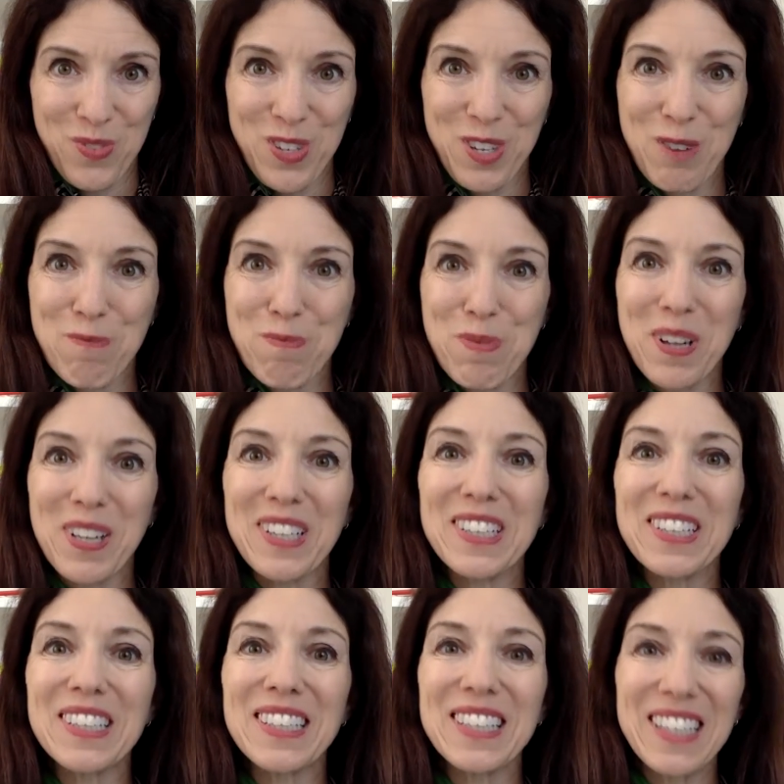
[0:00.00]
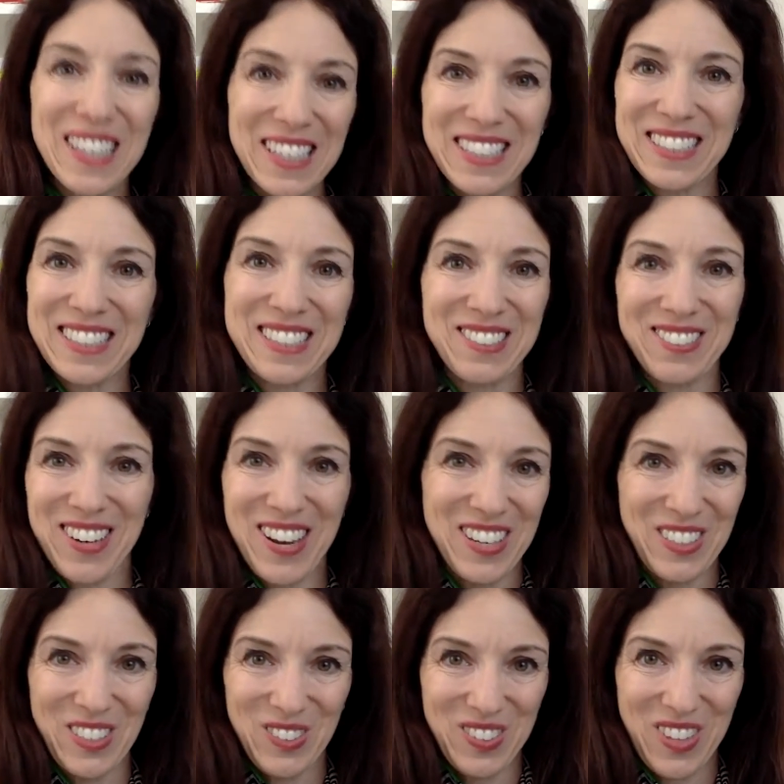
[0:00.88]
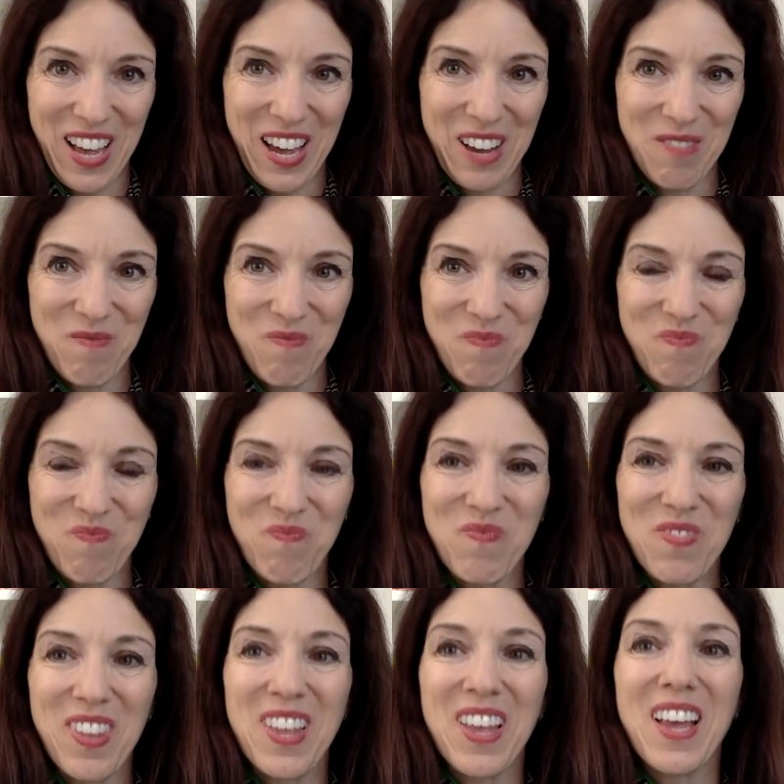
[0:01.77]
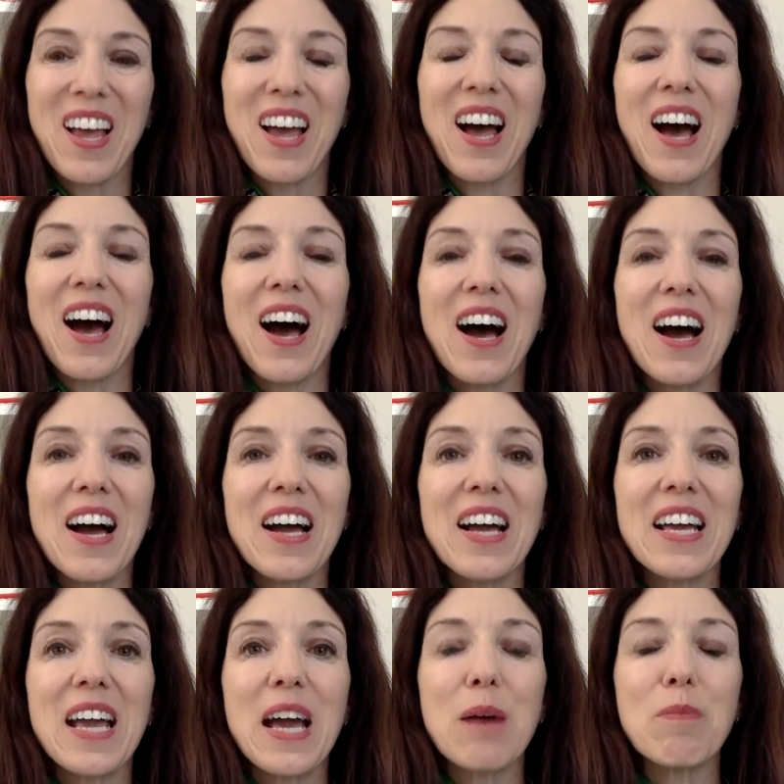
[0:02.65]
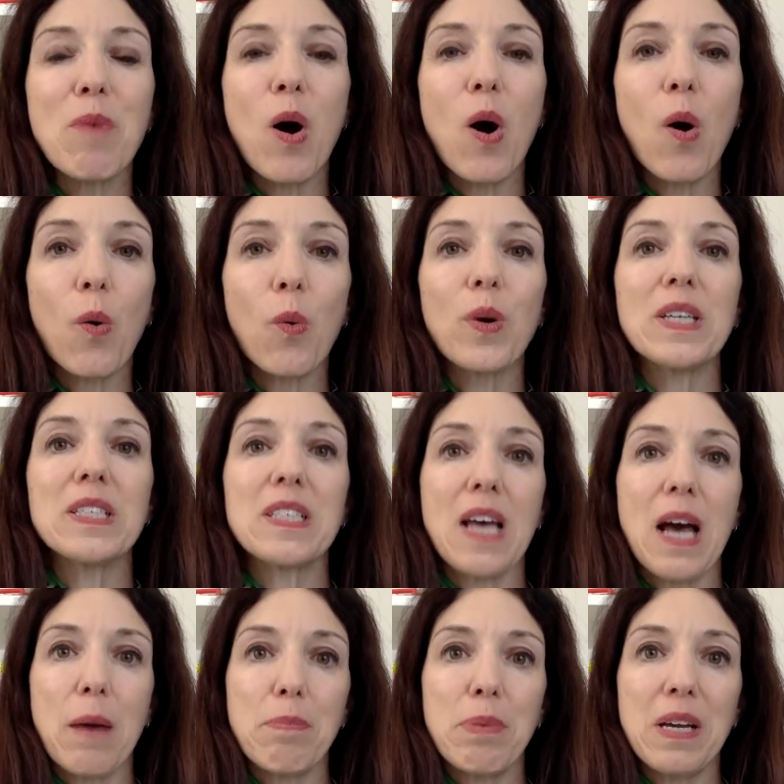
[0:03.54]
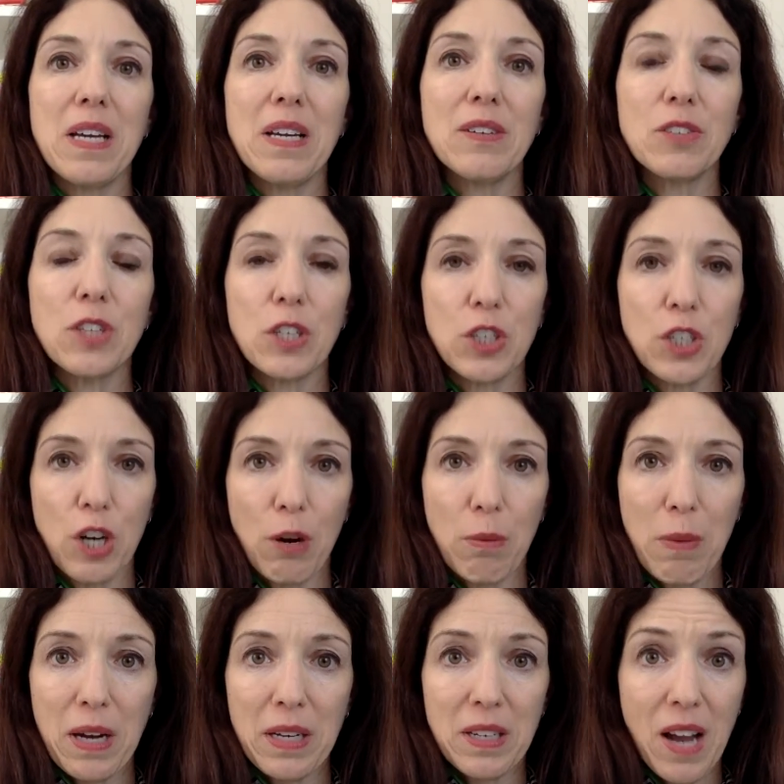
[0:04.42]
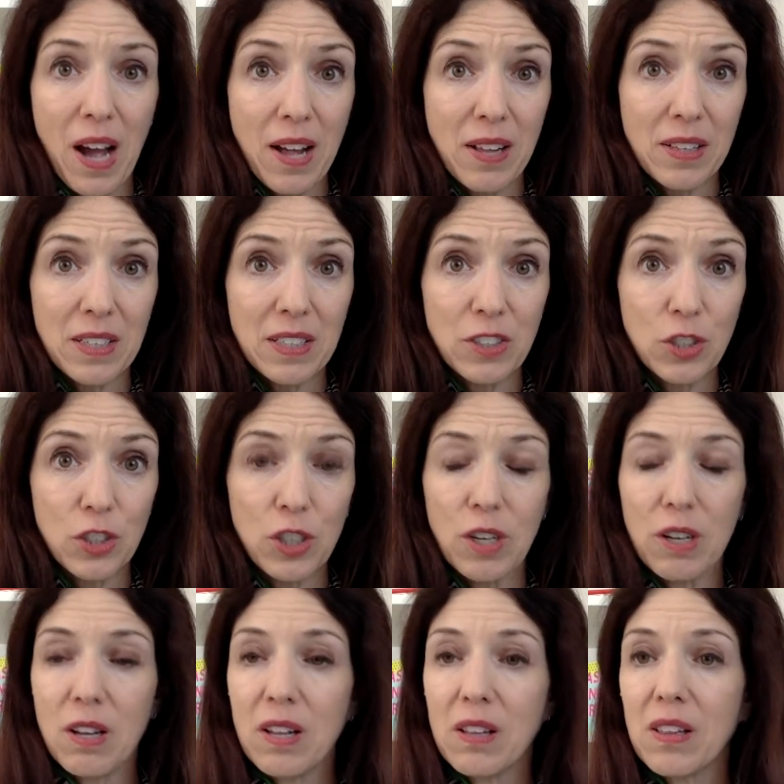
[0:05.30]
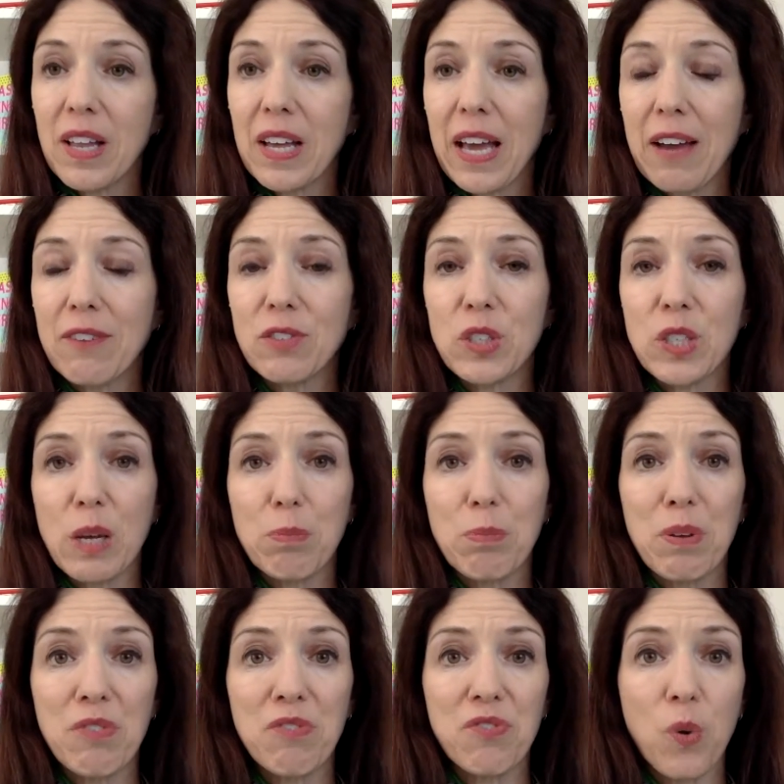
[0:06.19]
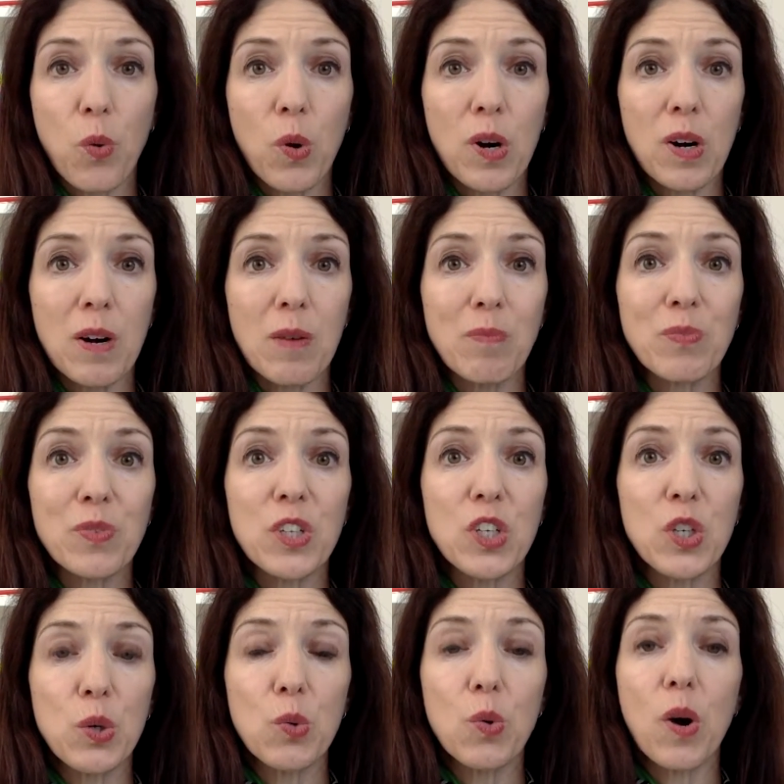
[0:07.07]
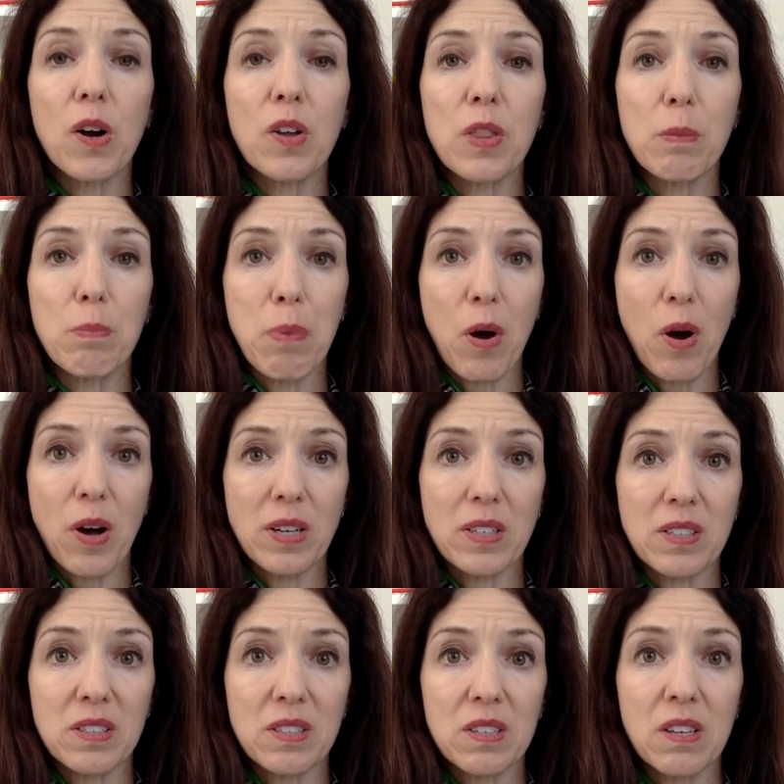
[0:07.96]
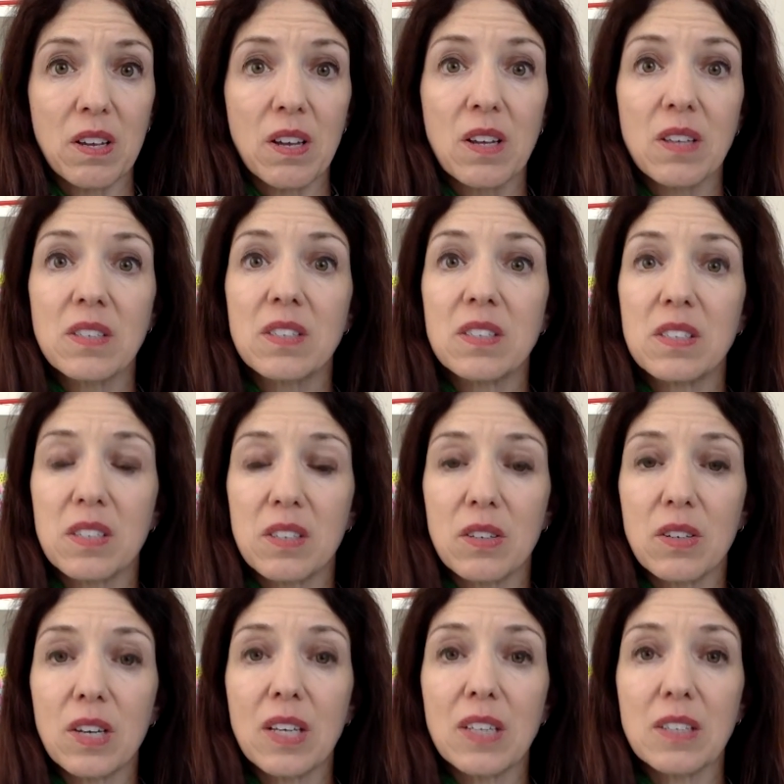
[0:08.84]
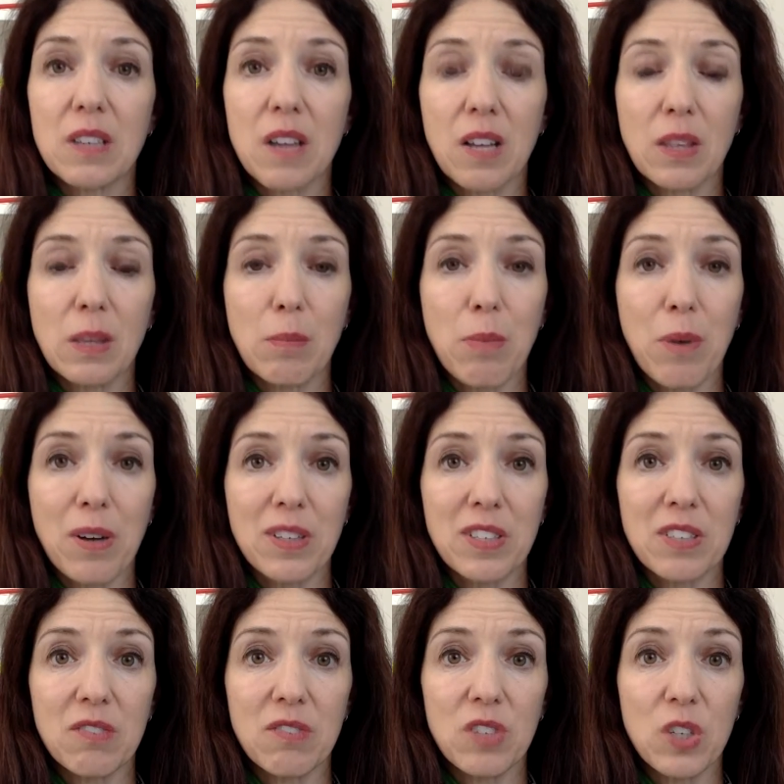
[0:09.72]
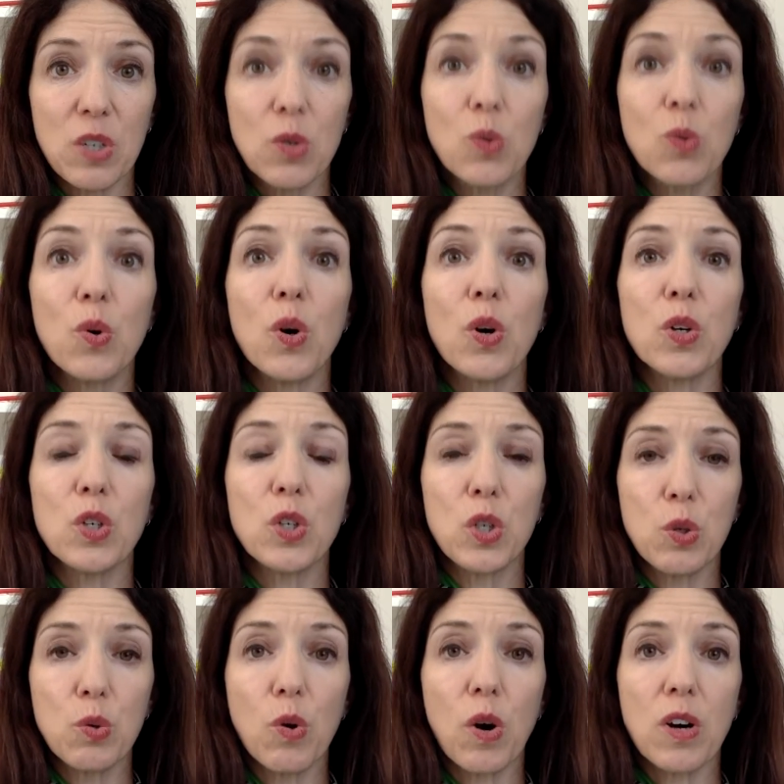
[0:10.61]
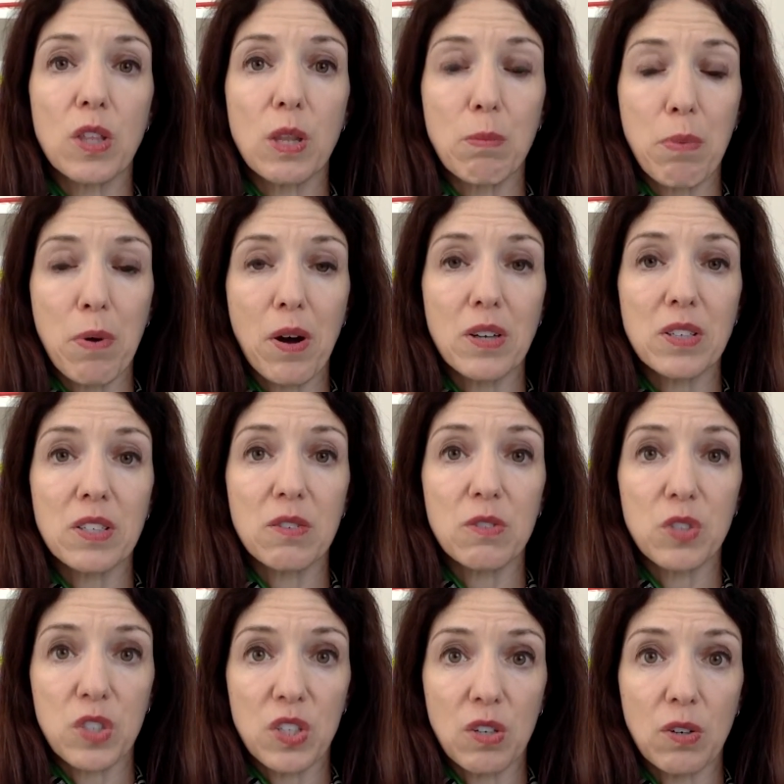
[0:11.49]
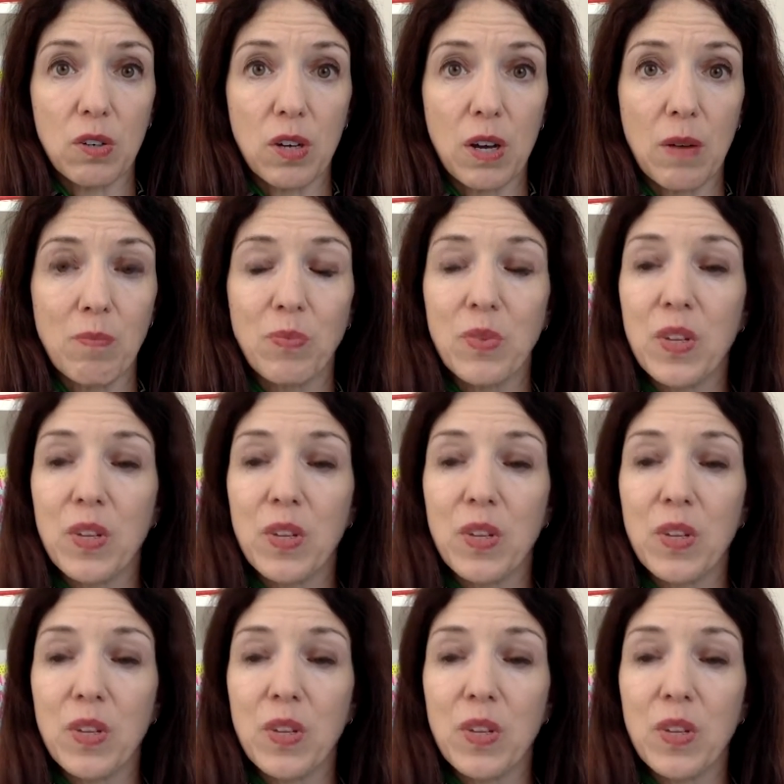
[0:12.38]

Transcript: So please do not do that. I am always happy to share my knowledge. Like I've said before, you are the boss. Silk is not the boss of you, you are the boss of silk.